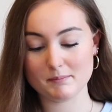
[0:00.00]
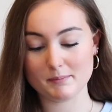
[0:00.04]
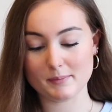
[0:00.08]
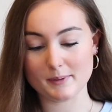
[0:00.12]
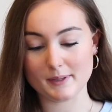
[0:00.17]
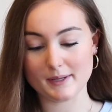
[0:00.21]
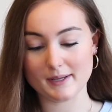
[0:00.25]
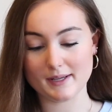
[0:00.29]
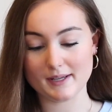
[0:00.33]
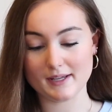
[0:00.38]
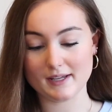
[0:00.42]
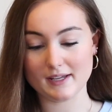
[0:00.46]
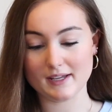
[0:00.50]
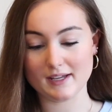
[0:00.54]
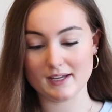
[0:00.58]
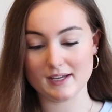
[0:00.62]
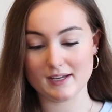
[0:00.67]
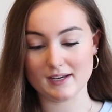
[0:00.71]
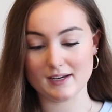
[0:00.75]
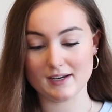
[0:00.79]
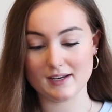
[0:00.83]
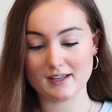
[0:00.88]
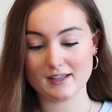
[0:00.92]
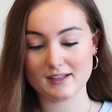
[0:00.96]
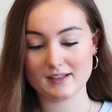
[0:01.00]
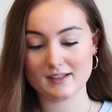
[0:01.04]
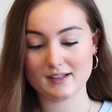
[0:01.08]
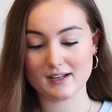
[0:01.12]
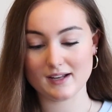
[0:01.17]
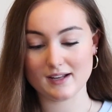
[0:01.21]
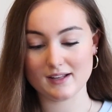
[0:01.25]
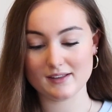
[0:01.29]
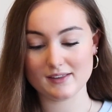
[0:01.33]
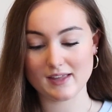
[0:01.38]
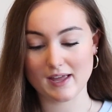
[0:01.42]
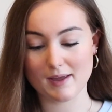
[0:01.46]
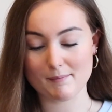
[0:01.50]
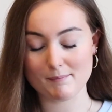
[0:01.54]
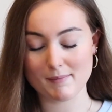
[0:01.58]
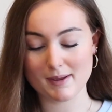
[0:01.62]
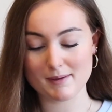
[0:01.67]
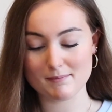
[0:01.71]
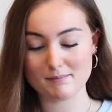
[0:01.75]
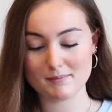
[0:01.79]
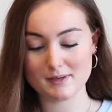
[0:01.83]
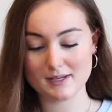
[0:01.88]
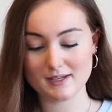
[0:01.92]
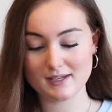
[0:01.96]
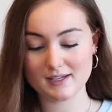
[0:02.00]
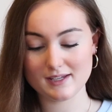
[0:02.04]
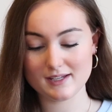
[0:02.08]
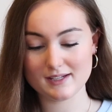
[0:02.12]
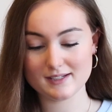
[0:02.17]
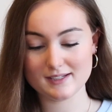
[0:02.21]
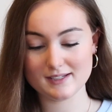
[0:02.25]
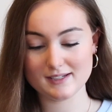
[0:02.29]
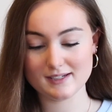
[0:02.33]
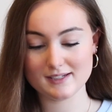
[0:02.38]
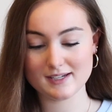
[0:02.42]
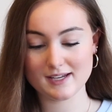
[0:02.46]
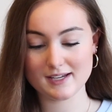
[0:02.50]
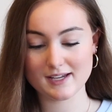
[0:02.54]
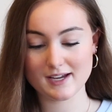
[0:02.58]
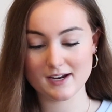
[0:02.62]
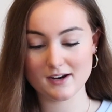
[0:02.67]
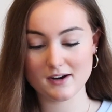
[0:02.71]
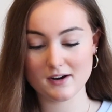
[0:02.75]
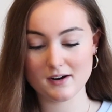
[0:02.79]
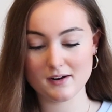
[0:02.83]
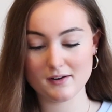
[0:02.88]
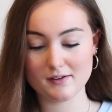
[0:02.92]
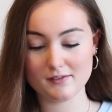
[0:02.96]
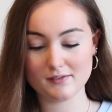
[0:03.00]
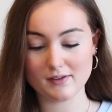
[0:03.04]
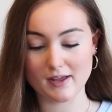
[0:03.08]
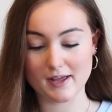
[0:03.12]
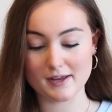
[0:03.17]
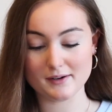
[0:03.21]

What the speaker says: but that might be easy to take care of.